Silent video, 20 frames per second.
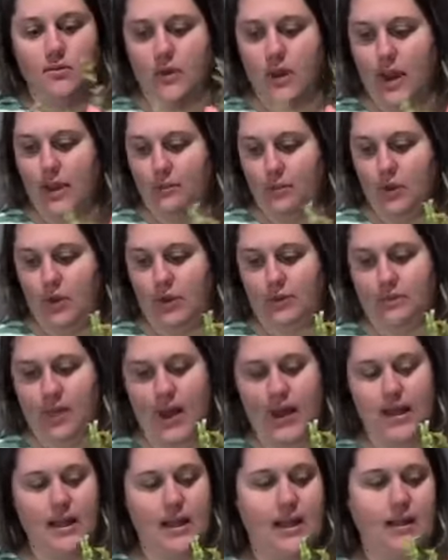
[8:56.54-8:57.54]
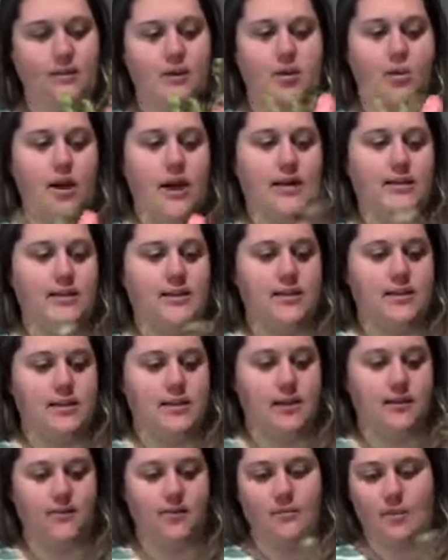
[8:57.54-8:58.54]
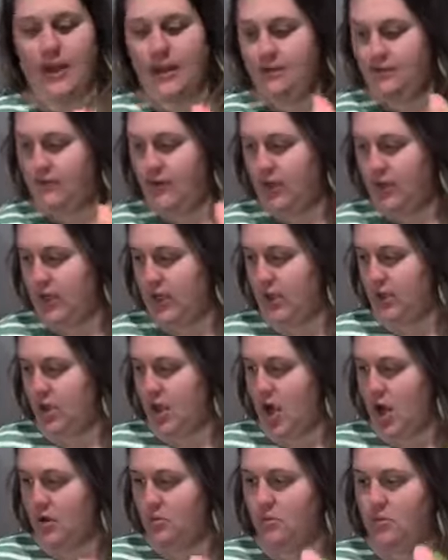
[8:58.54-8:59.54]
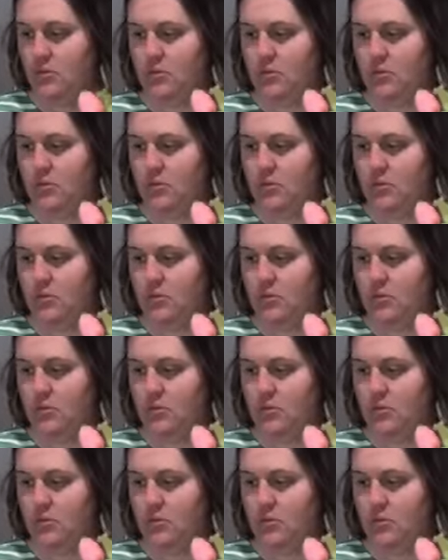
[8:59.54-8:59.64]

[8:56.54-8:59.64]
I really might like the grassy stuff. It might fill in a lot.